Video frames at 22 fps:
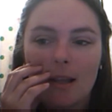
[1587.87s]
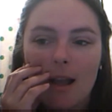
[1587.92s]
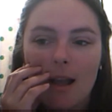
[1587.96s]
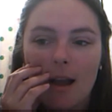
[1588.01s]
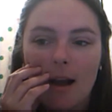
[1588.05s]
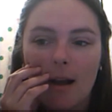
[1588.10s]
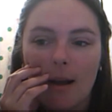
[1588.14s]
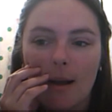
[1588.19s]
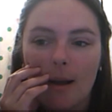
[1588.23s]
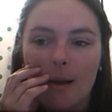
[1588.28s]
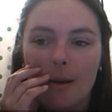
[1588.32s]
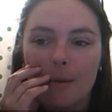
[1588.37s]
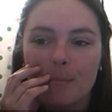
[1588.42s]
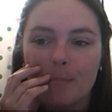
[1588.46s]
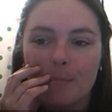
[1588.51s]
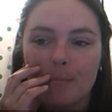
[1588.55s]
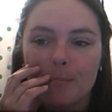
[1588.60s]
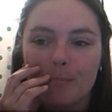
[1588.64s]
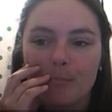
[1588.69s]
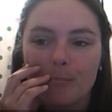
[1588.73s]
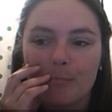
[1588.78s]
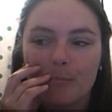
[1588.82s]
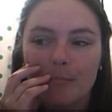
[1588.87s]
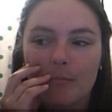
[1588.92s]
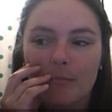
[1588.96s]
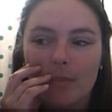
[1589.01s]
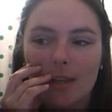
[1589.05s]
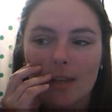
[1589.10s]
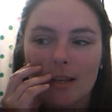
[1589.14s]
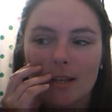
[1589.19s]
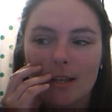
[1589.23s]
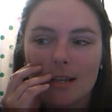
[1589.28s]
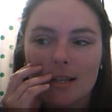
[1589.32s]

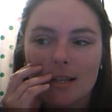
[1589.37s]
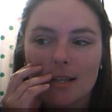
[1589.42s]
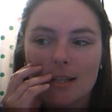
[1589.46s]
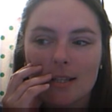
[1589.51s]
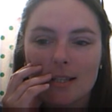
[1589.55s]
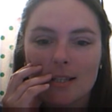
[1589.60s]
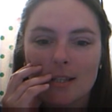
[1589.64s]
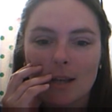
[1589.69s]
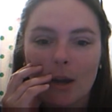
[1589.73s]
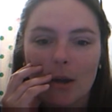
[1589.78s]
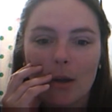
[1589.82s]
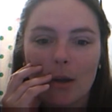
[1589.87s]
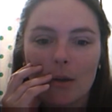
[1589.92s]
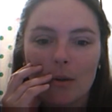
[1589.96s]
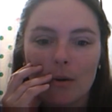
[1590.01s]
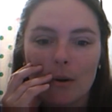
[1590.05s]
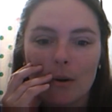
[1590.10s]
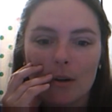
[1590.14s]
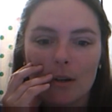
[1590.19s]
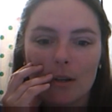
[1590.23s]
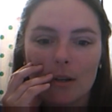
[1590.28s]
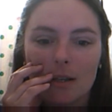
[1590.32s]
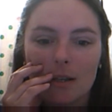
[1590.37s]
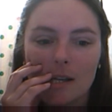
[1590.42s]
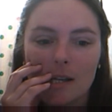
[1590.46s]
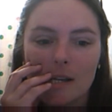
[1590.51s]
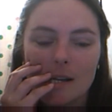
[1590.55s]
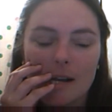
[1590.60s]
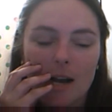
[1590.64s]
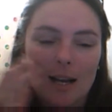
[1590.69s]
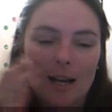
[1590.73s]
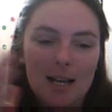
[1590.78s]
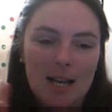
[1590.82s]
So
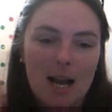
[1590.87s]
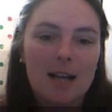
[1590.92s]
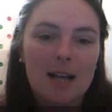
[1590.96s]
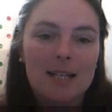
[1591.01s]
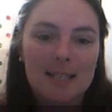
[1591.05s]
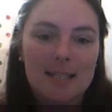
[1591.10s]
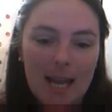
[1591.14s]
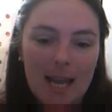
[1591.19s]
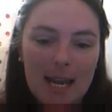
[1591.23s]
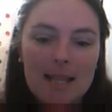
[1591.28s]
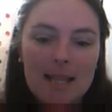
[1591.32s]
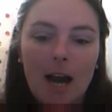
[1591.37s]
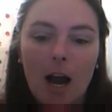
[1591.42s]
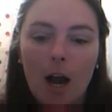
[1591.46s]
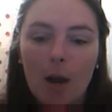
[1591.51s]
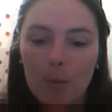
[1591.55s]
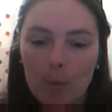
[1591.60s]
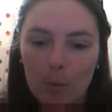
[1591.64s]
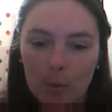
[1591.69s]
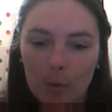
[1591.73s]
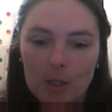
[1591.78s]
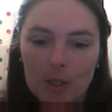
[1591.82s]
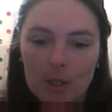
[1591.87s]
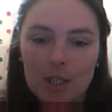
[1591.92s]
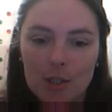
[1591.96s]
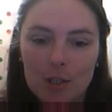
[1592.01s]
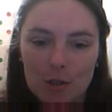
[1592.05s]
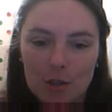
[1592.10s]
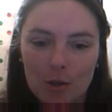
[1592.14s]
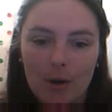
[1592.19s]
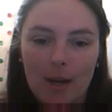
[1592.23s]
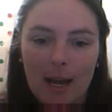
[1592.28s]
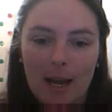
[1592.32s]
I say that I would
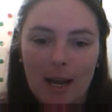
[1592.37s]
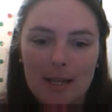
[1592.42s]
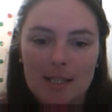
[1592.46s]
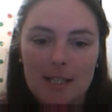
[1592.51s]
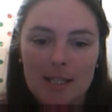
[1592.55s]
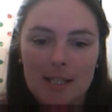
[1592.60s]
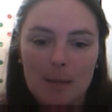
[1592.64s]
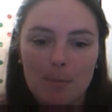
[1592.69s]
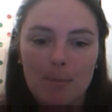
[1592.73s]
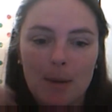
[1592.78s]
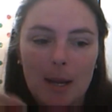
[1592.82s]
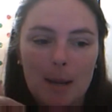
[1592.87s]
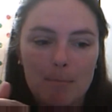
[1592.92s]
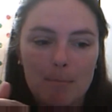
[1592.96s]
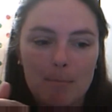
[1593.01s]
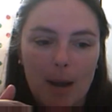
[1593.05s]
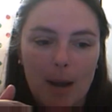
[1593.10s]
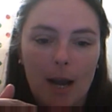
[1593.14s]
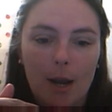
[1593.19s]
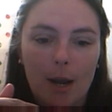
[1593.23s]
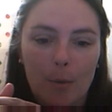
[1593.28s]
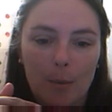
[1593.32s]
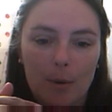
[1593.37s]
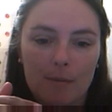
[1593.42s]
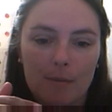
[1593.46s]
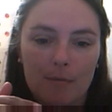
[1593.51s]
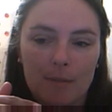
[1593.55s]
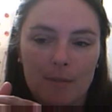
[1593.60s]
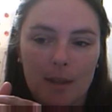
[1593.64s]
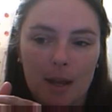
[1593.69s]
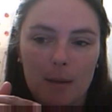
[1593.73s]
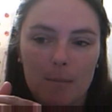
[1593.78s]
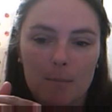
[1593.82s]
enjoy actually being back with
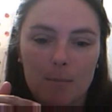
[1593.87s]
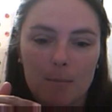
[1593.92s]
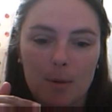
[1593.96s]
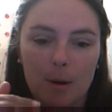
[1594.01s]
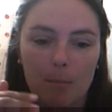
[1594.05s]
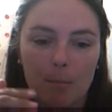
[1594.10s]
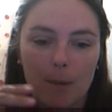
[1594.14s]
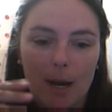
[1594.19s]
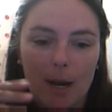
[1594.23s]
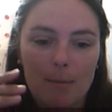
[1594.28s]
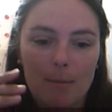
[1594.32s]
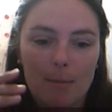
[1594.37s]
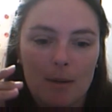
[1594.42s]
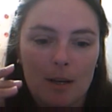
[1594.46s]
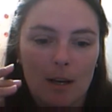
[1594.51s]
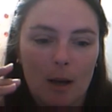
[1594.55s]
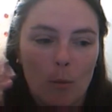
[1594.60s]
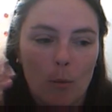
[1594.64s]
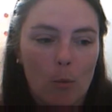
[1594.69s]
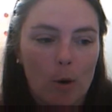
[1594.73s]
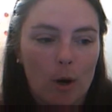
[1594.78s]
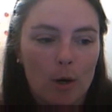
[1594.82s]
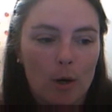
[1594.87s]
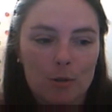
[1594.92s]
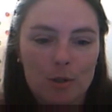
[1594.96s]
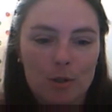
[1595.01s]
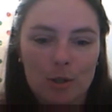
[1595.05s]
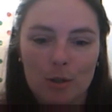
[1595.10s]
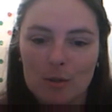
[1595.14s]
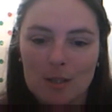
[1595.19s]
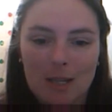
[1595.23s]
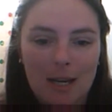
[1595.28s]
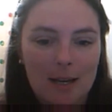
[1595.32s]
them, but maybe like 1 or 2
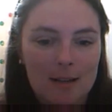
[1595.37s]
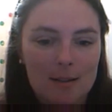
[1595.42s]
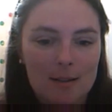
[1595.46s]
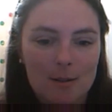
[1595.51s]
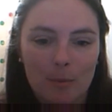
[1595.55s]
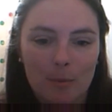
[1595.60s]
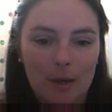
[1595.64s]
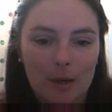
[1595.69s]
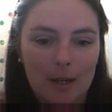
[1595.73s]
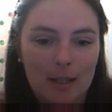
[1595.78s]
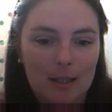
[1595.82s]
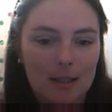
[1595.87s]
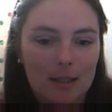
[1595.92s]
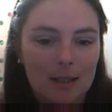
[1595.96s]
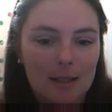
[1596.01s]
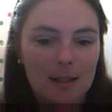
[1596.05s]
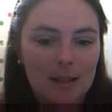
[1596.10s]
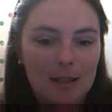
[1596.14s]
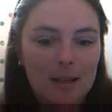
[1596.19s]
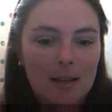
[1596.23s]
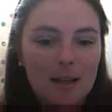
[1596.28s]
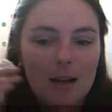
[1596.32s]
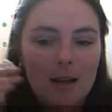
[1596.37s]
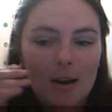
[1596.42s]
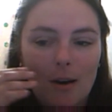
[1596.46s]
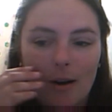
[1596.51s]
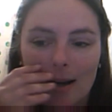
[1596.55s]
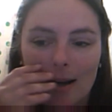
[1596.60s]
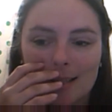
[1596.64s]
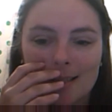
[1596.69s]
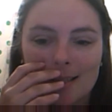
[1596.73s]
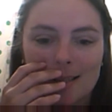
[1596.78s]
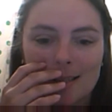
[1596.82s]
days a week. I
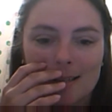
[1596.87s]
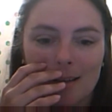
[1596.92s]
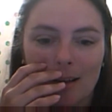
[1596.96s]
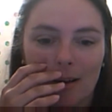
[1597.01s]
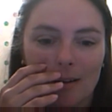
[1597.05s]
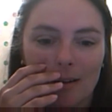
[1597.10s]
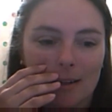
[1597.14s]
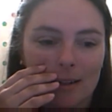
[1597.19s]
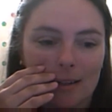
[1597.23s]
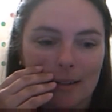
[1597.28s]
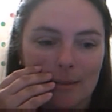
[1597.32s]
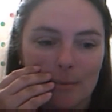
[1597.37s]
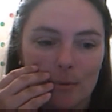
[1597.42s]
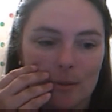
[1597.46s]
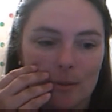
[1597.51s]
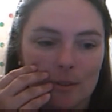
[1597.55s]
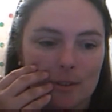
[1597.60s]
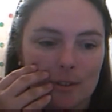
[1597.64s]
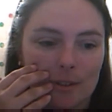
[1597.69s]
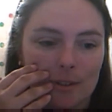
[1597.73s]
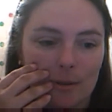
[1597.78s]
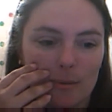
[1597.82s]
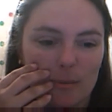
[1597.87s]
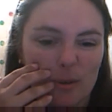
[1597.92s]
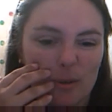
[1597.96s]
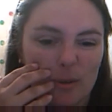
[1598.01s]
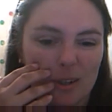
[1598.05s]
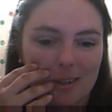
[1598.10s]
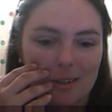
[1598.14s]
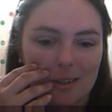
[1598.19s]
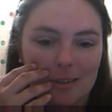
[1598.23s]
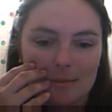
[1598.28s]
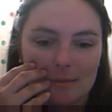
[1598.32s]
certainly would not want
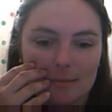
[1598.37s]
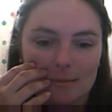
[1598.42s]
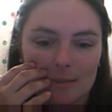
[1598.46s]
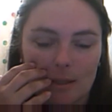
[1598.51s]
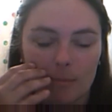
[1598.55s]
to.